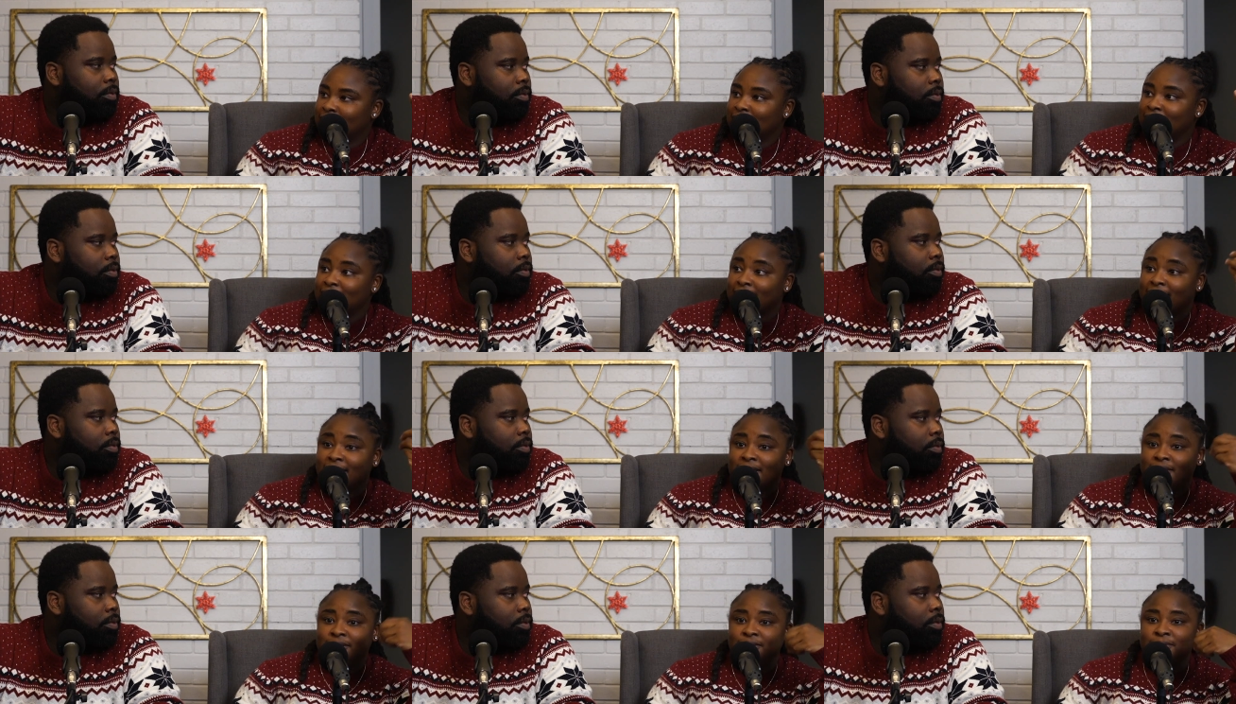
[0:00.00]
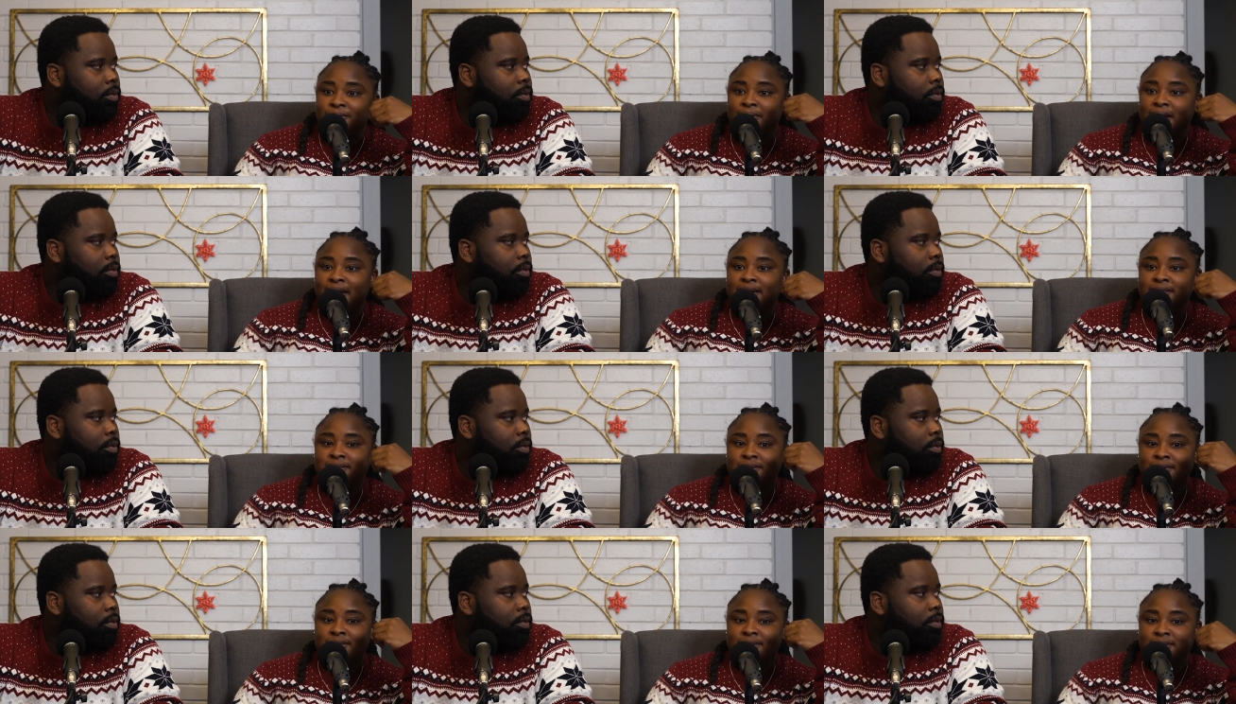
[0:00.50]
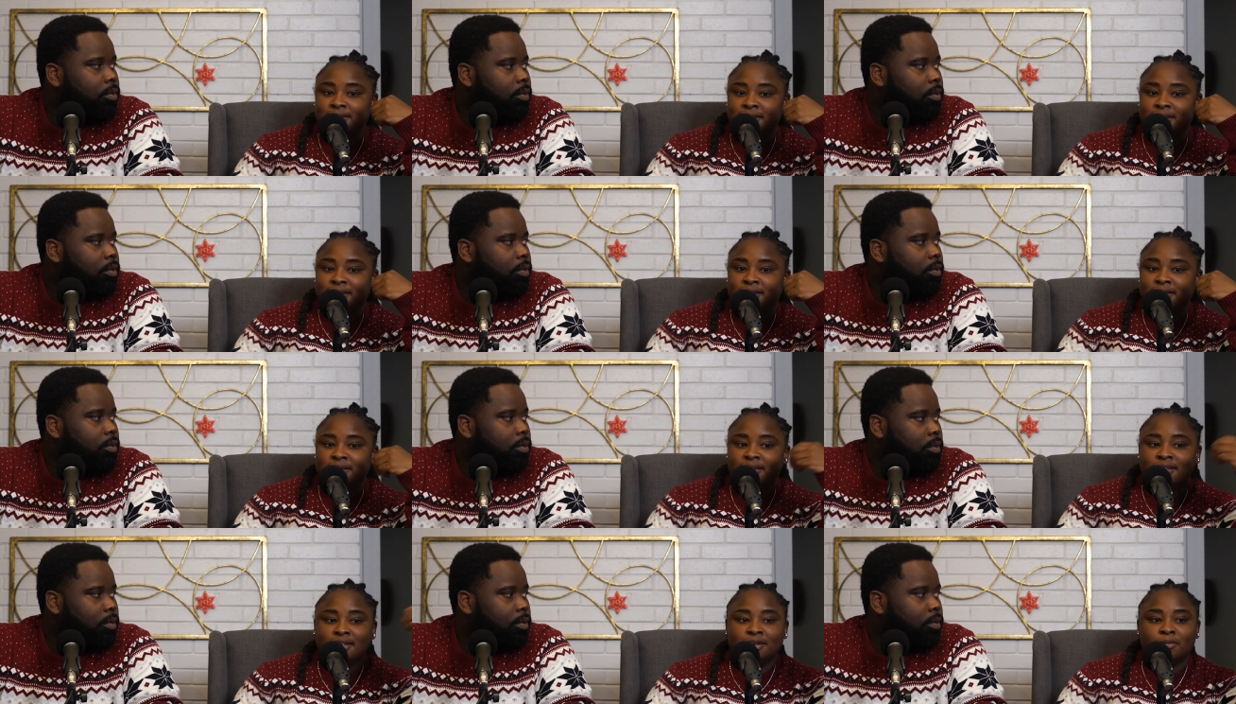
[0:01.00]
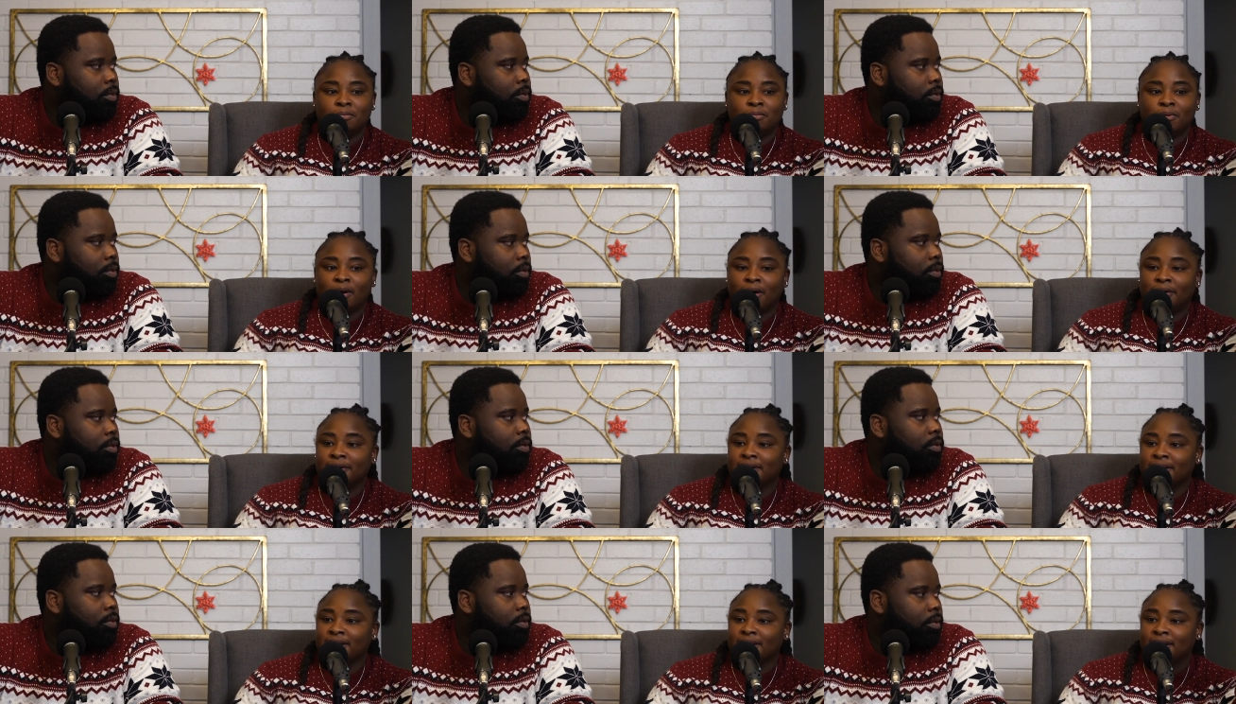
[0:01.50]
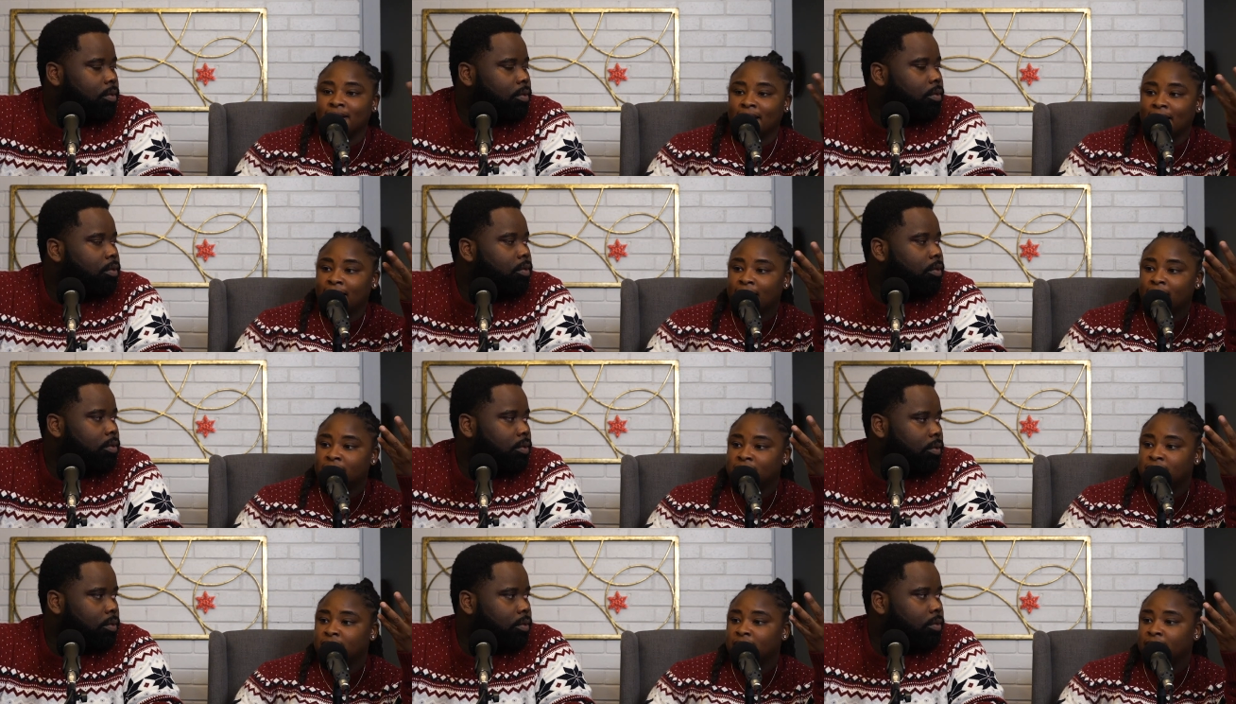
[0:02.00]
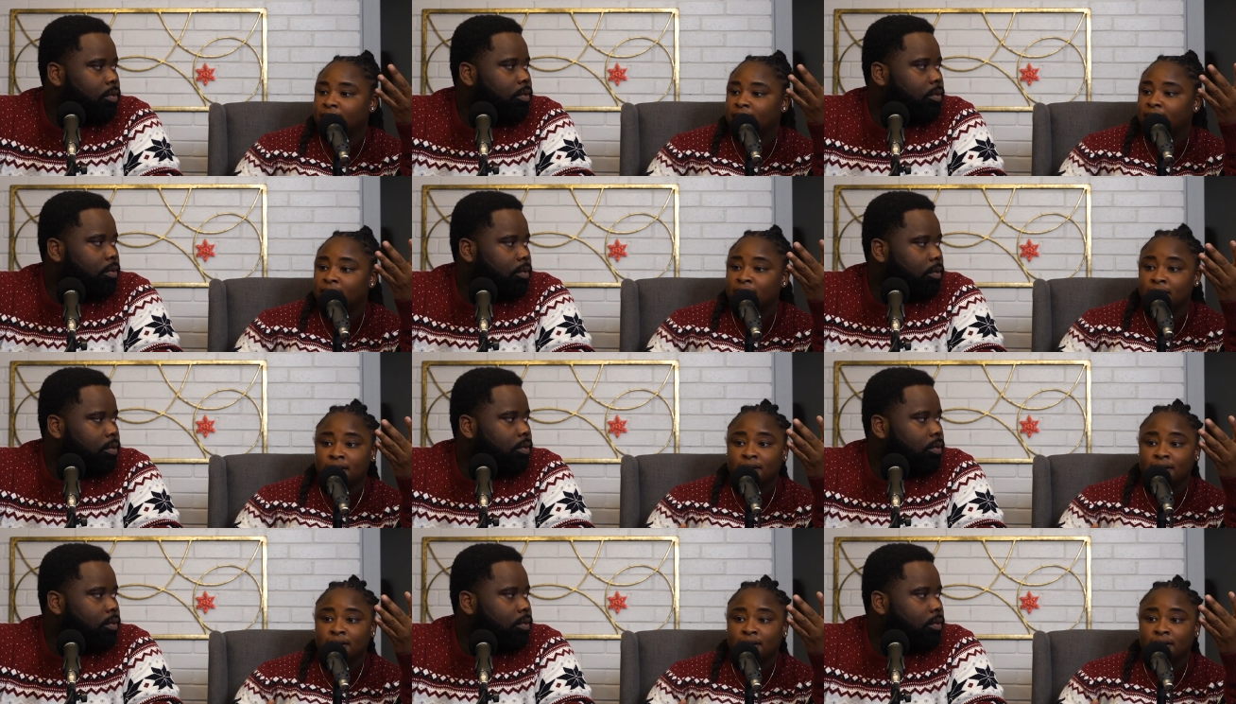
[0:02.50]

Speaker 1: and you actually did it and then brought in guys that